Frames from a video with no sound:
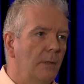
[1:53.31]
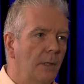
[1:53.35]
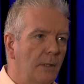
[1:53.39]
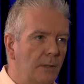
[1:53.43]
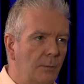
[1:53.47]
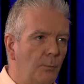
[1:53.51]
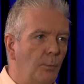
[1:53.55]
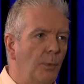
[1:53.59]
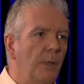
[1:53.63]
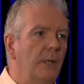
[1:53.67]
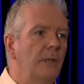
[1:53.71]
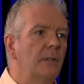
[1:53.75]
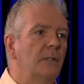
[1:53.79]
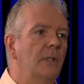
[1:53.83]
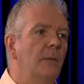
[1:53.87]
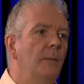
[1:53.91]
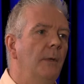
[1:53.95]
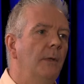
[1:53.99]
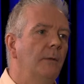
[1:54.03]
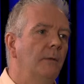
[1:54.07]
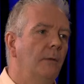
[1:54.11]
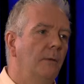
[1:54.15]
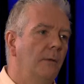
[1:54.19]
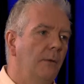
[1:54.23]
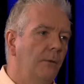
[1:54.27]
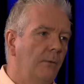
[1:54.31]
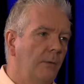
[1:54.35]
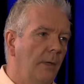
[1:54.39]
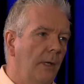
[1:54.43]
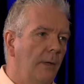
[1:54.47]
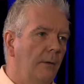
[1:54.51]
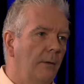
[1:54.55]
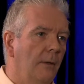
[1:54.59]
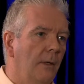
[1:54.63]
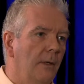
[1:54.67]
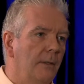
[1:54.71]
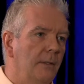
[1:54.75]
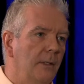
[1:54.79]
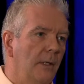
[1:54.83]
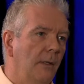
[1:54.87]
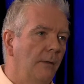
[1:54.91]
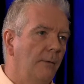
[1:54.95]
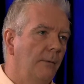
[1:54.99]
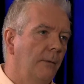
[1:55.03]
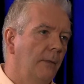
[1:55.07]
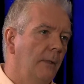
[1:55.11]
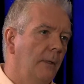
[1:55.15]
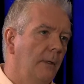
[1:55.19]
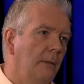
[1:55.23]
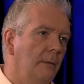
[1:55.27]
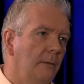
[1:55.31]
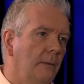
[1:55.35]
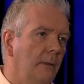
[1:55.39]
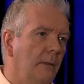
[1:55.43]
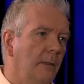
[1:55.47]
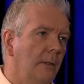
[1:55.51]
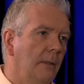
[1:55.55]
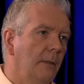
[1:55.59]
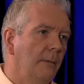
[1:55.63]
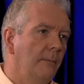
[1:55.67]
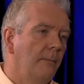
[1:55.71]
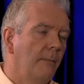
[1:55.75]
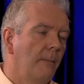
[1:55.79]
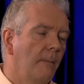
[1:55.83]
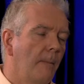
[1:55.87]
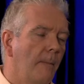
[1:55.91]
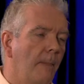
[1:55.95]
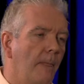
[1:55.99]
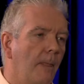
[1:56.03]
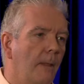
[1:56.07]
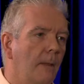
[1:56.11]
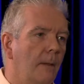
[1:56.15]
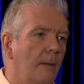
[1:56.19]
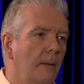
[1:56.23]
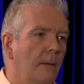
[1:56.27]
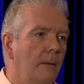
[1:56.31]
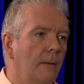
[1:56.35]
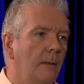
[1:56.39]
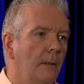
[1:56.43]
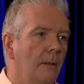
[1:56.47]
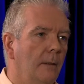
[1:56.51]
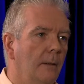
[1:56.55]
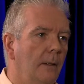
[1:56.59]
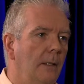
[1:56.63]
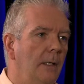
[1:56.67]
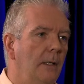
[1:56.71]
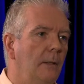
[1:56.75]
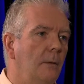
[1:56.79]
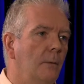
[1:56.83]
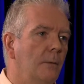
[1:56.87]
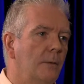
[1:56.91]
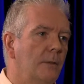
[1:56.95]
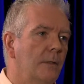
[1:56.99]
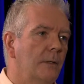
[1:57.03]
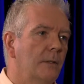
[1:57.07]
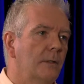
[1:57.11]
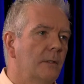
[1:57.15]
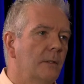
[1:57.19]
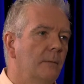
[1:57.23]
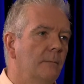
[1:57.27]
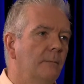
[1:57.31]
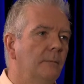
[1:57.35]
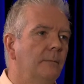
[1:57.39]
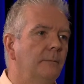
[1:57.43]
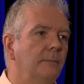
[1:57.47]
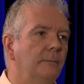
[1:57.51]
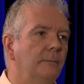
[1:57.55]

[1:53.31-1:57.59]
This brings them into the standardized Ethernet ecosystem.